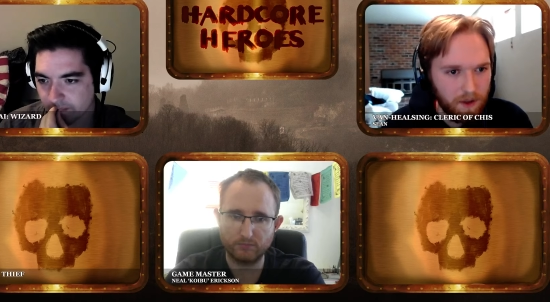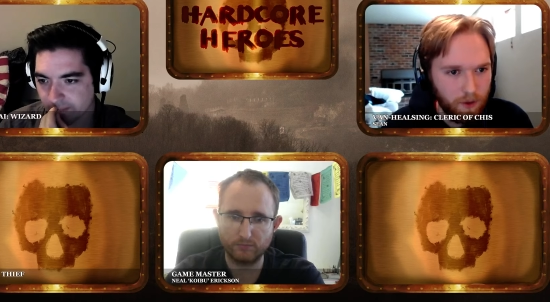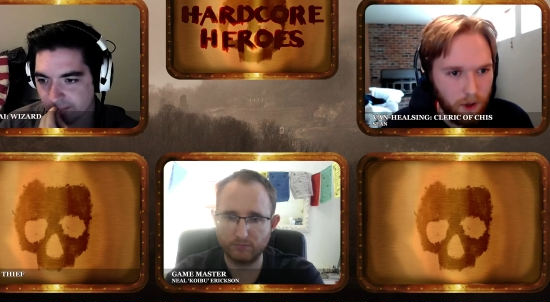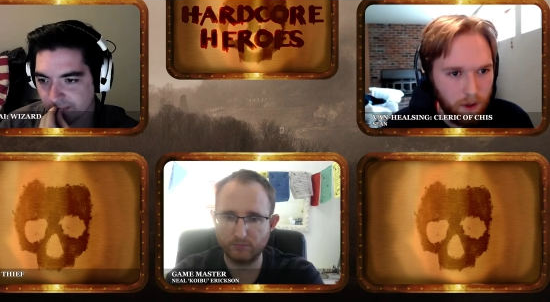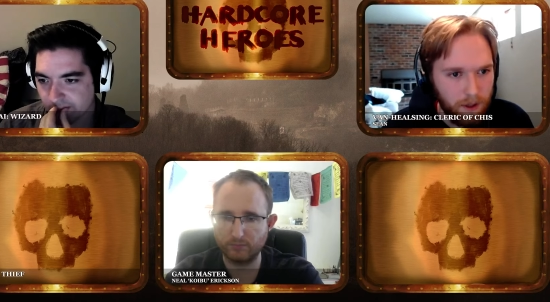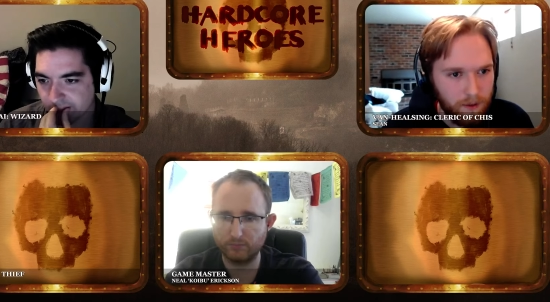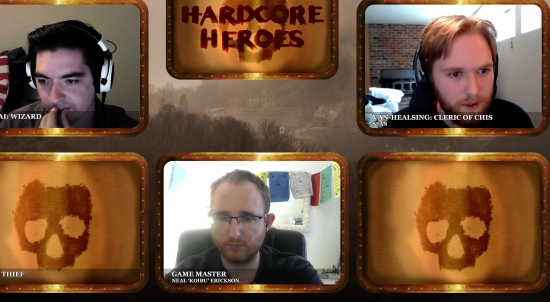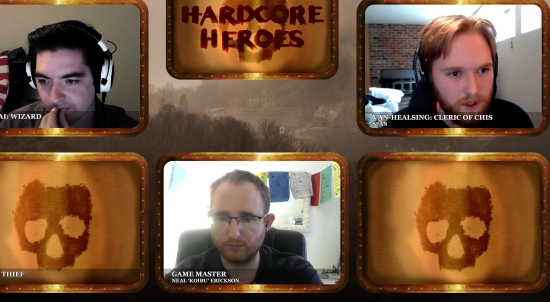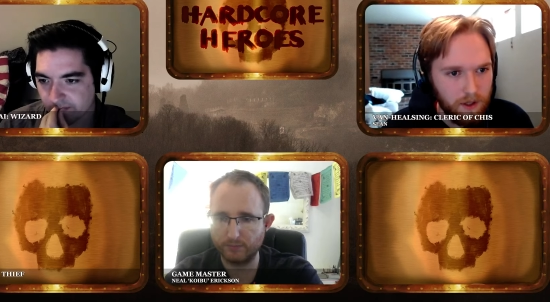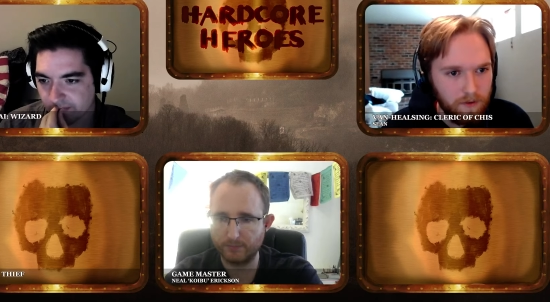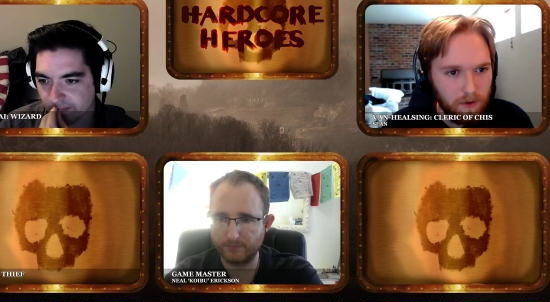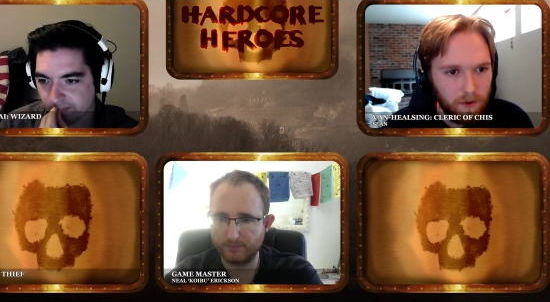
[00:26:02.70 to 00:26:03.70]
Speaker 1: were rat returning
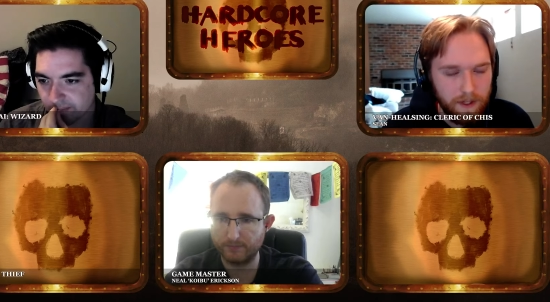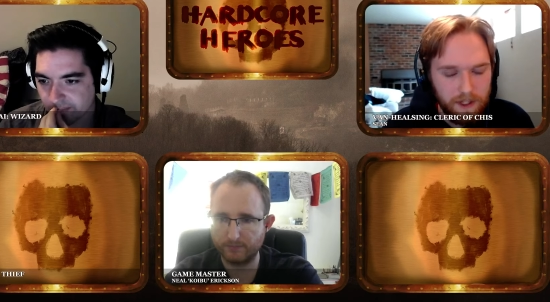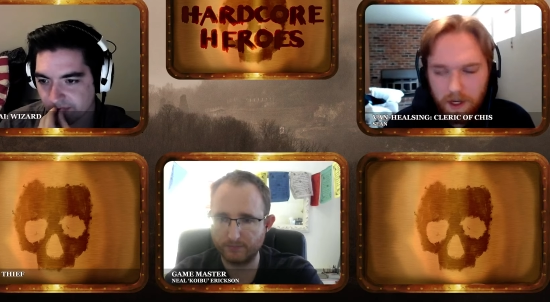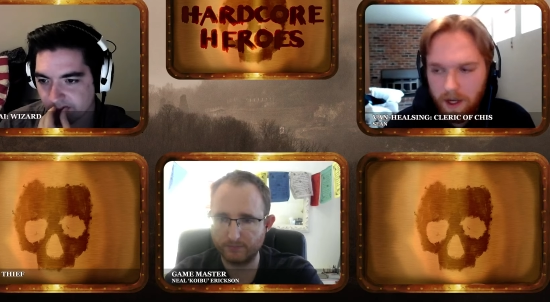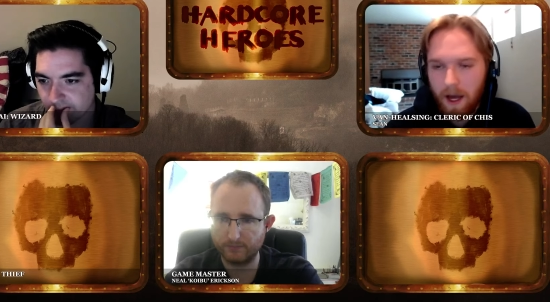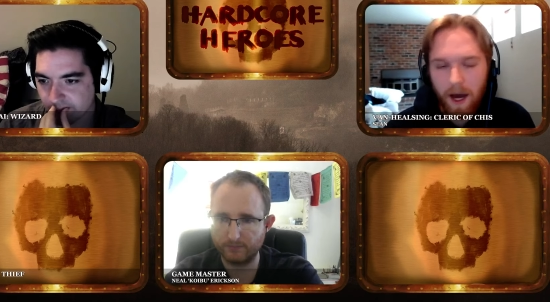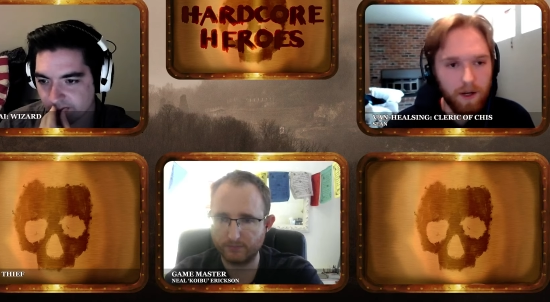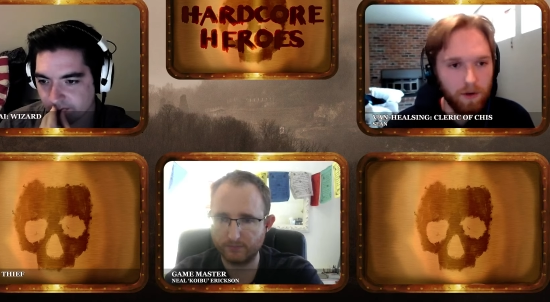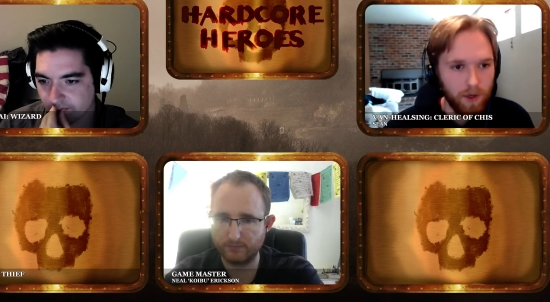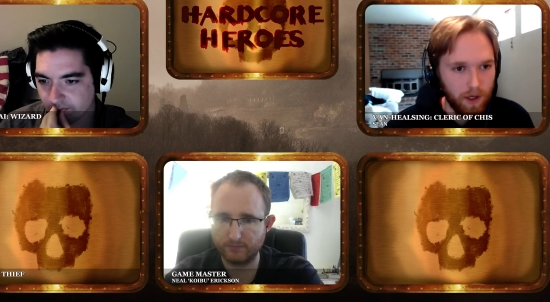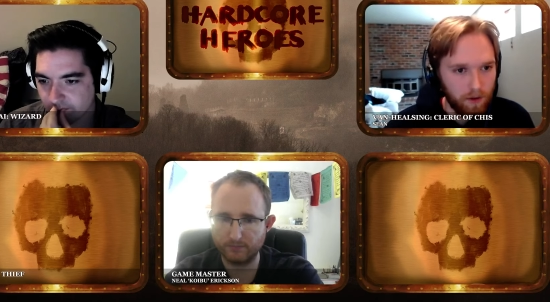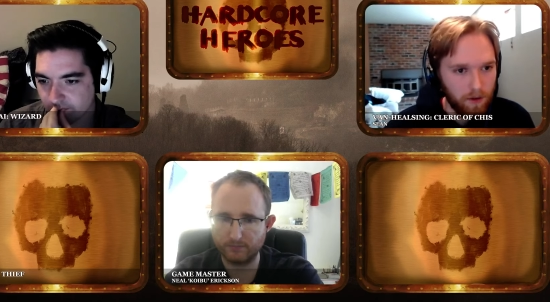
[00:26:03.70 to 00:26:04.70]
for revenge. I don't know.